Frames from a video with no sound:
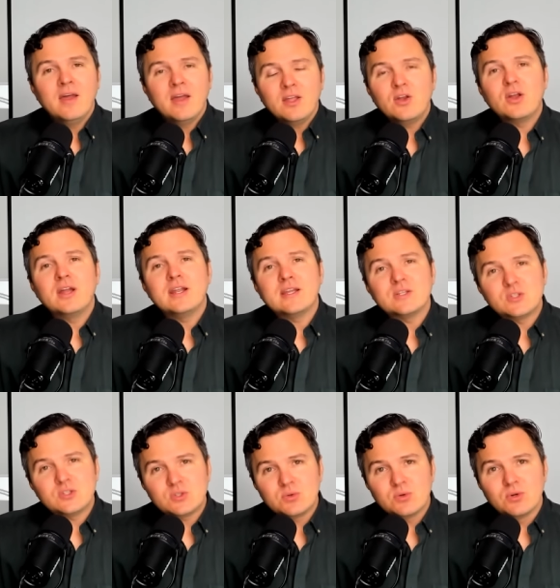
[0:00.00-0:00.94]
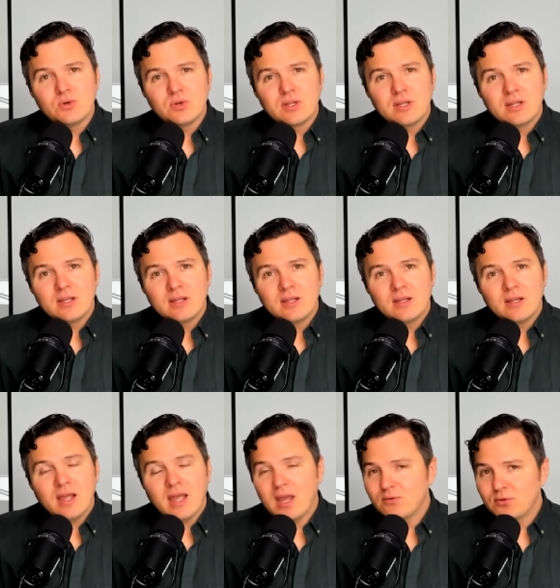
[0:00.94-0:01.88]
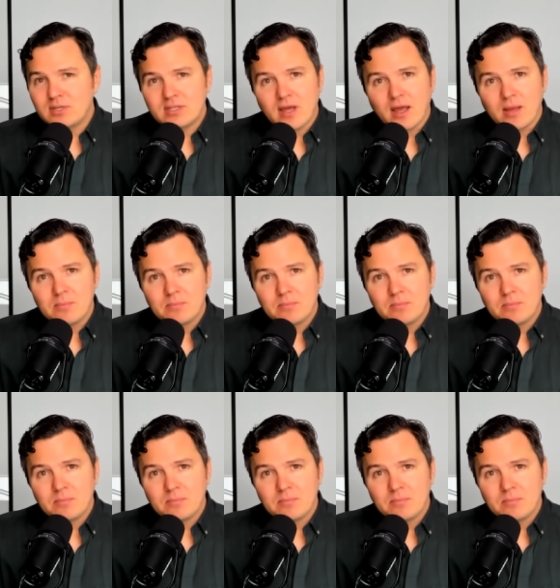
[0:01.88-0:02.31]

you're going to get screwed every time.